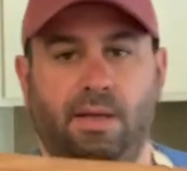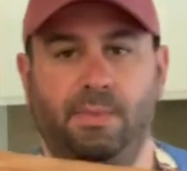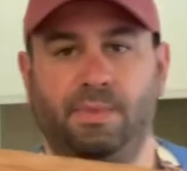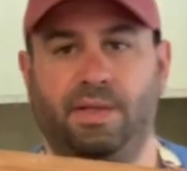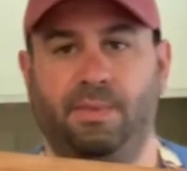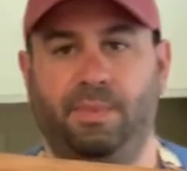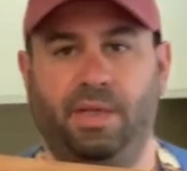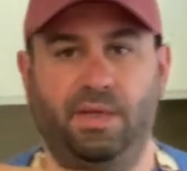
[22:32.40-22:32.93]

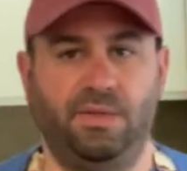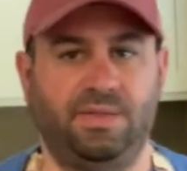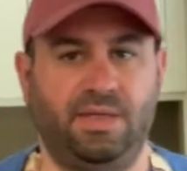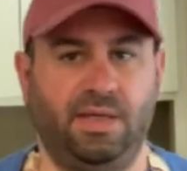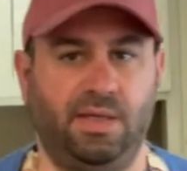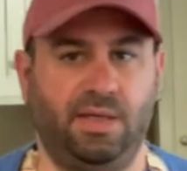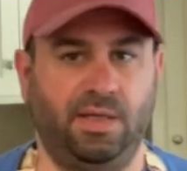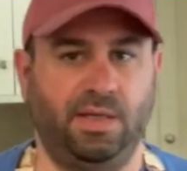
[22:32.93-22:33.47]
going to be
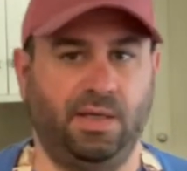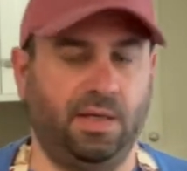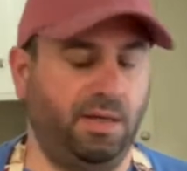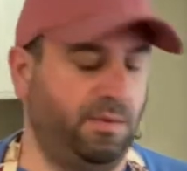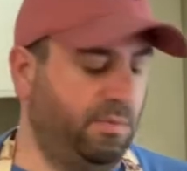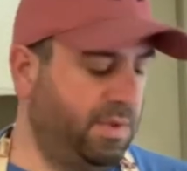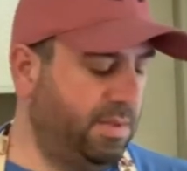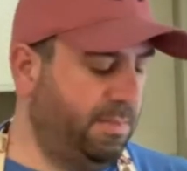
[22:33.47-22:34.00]
using
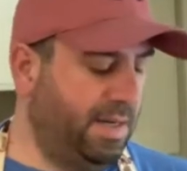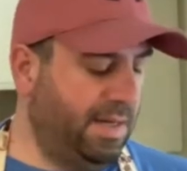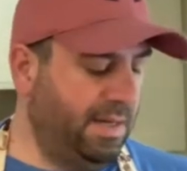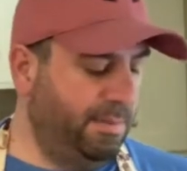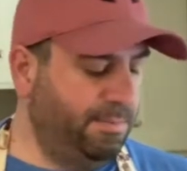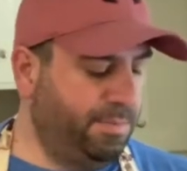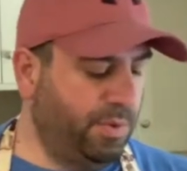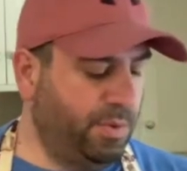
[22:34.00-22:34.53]
one of my
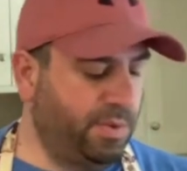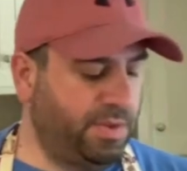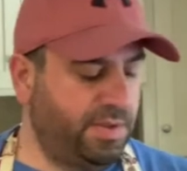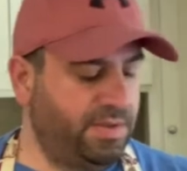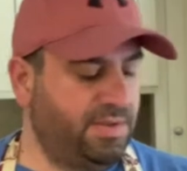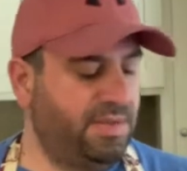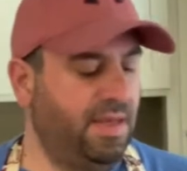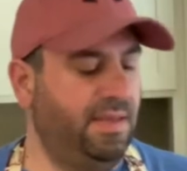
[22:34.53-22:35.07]

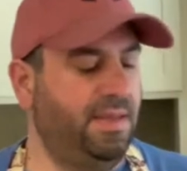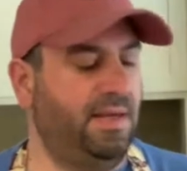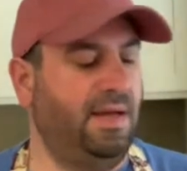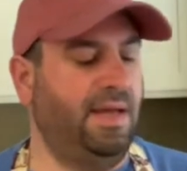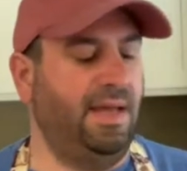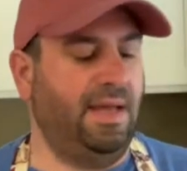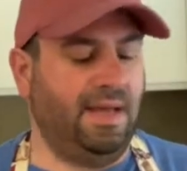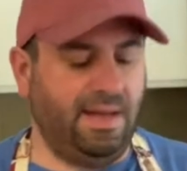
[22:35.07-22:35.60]
boards, and then I
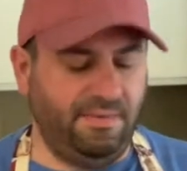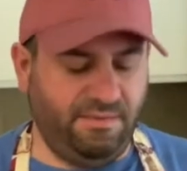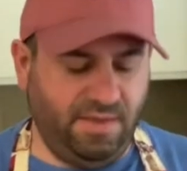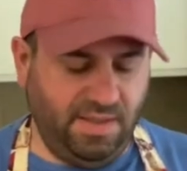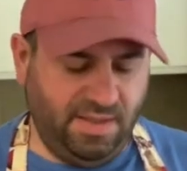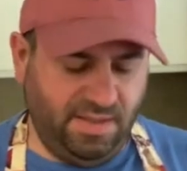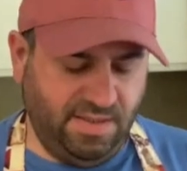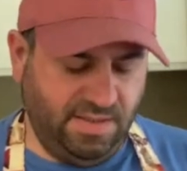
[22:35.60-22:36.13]
have
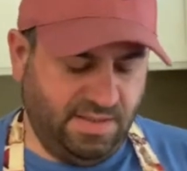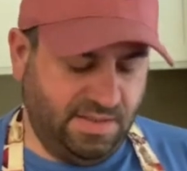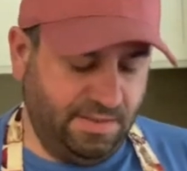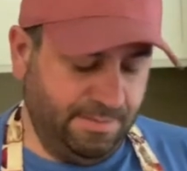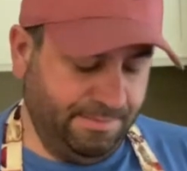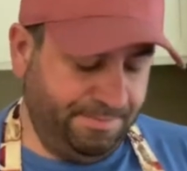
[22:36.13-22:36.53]
these